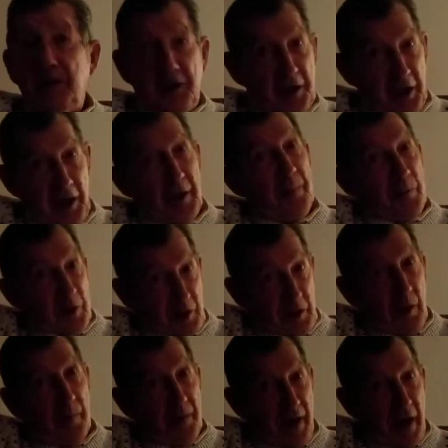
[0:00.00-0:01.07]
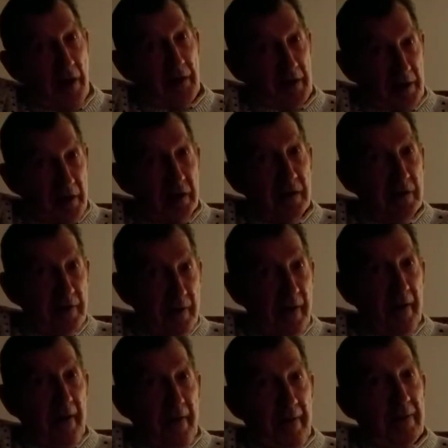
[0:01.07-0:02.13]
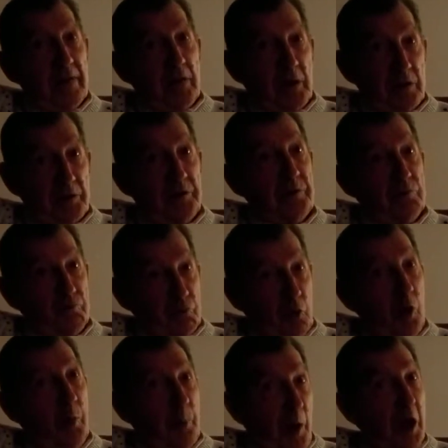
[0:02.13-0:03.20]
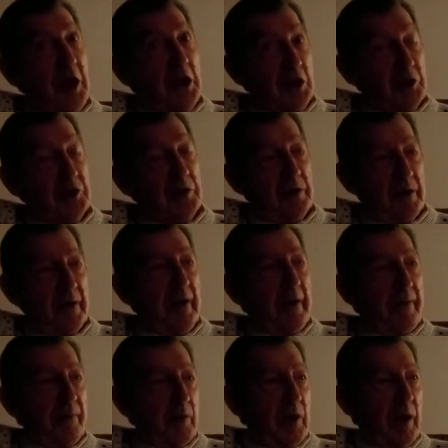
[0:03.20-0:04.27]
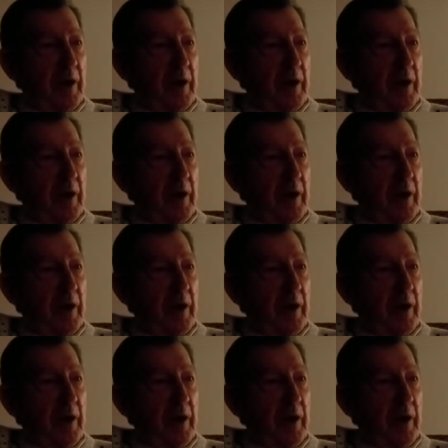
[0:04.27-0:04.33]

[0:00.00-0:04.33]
get him to come down here because we're buddies, He